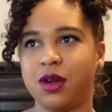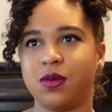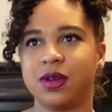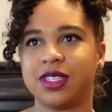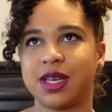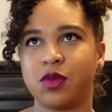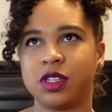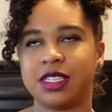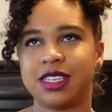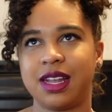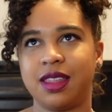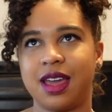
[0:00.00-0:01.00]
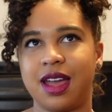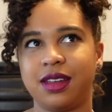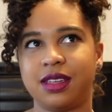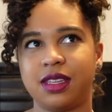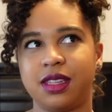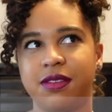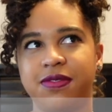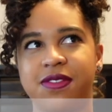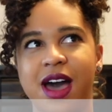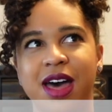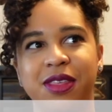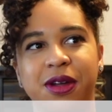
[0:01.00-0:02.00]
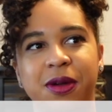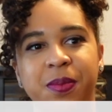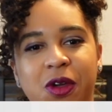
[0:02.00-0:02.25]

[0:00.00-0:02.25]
where someone said that the father